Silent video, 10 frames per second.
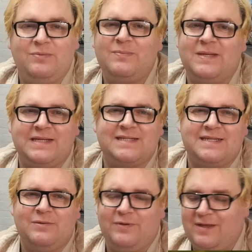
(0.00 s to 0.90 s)
so you
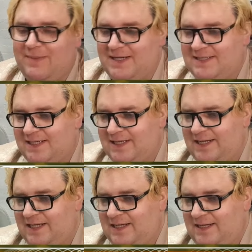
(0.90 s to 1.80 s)
can sleep with it
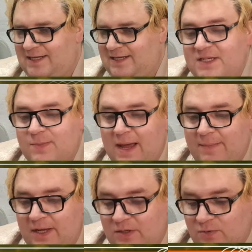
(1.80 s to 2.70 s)
basically. Now
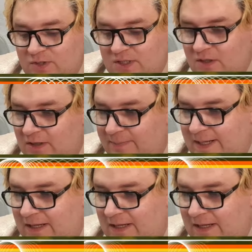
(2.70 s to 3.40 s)
this might be a good one to